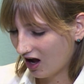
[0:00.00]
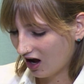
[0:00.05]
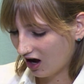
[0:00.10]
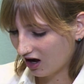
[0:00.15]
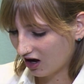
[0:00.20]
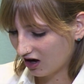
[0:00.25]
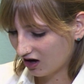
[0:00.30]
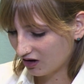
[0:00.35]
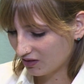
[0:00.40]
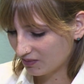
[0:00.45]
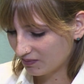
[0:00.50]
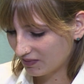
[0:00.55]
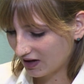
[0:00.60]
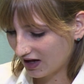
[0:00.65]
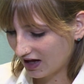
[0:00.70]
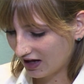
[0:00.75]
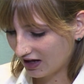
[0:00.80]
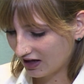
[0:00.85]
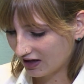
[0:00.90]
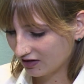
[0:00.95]

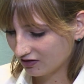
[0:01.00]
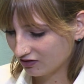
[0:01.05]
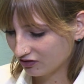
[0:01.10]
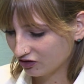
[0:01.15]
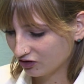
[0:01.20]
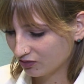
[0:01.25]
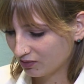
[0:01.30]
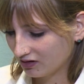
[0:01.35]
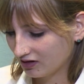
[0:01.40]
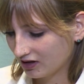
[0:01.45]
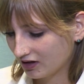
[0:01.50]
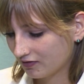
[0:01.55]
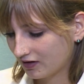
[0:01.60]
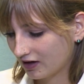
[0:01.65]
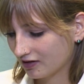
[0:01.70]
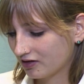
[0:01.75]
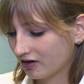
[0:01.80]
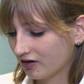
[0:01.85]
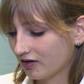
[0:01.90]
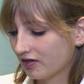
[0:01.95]
and you believe
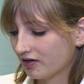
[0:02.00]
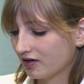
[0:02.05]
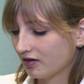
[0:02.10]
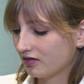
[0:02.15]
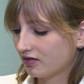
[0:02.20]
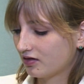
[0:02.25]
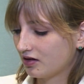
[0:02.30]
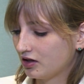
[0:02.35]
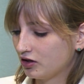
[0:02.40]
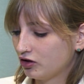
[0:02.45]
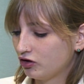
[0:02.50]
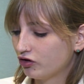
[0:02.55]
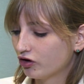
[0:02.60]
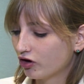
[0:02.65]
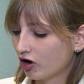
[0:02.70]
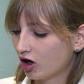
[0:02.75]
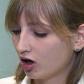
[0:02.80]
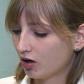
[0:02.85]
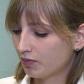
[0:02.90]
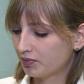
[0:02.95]
that there are things in
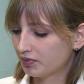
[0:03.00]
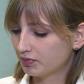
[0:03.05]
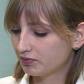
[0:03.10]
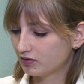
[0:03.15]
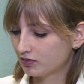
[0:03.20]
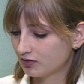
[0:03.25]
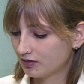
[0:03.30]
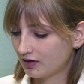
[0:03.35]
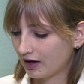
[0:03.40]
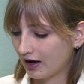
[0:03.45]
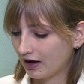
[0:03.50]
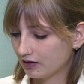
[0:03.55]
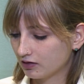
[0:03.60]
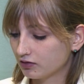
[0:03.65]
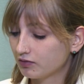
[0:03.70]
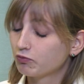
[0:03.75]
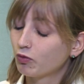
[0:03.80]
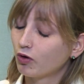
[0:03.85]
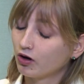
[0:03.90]
Europe that